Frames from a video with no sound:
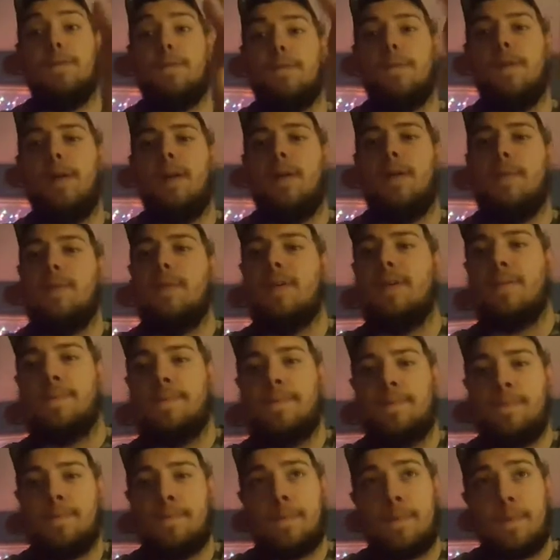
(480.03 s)
front of me.
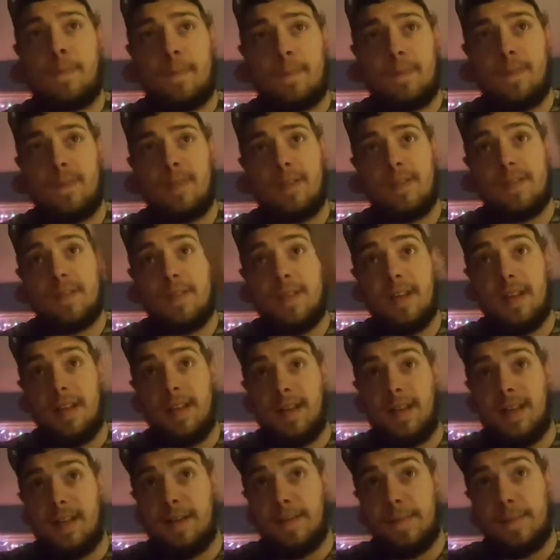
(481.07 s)

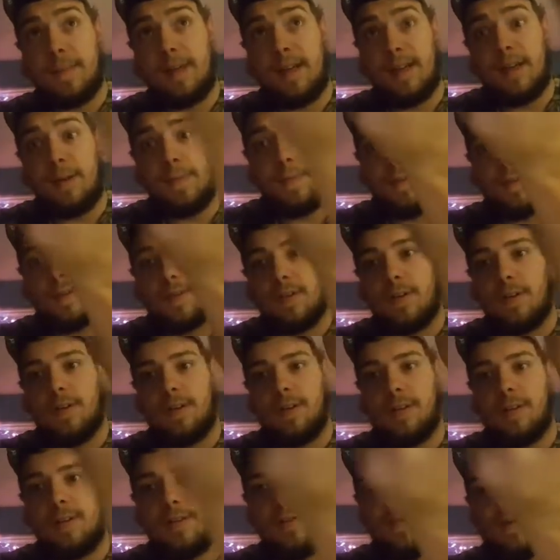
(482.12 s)
And my elbow
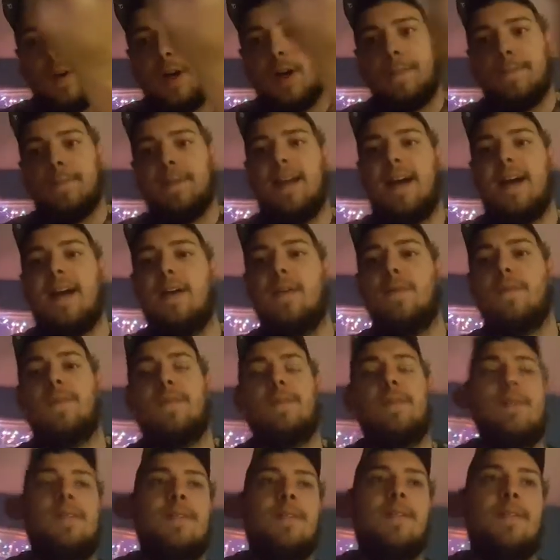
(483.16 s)
started to drop down
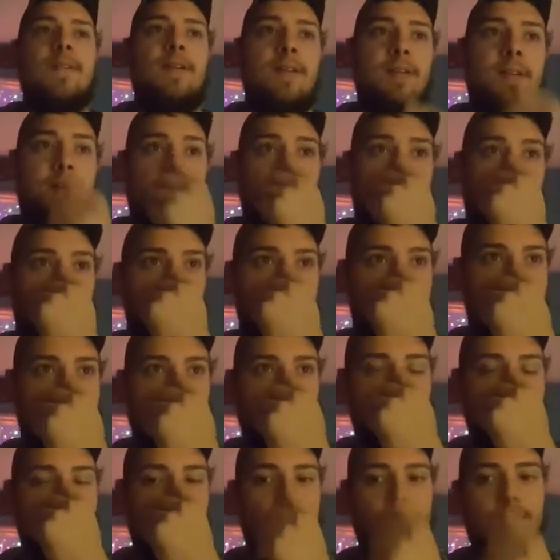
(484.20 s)
right before I
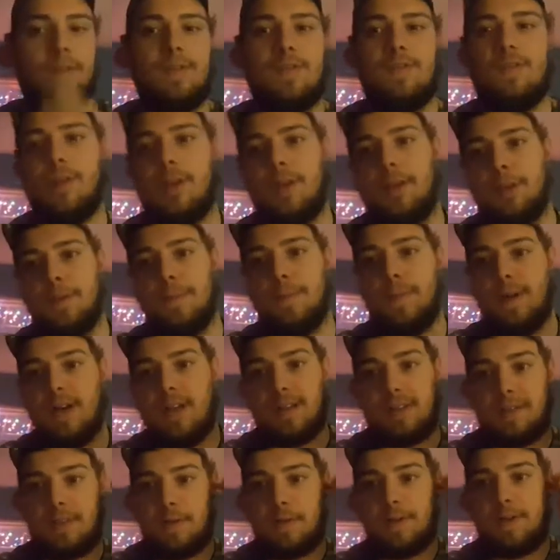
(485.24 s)
pulled the trigger, but I
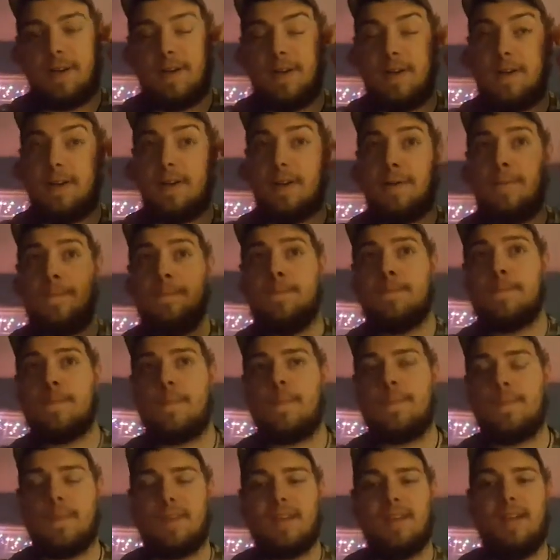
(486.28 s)
still
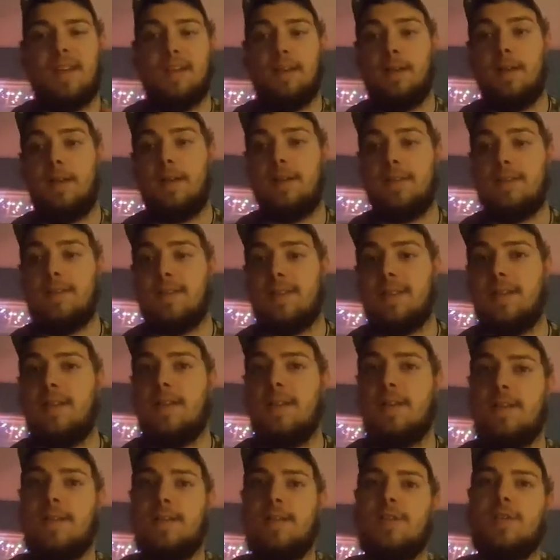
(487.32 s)
hit lungs in
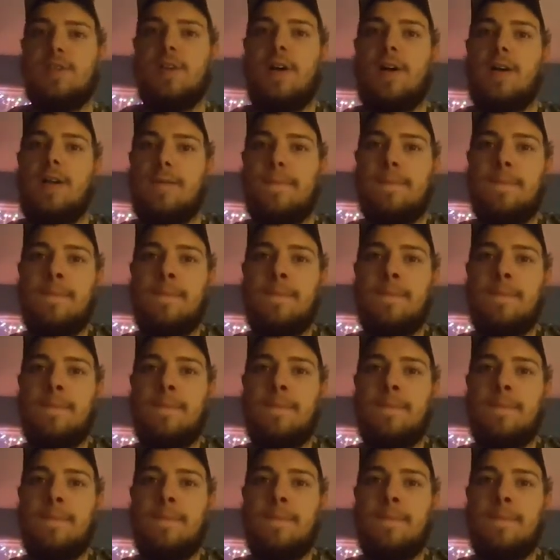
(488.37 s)
the shot.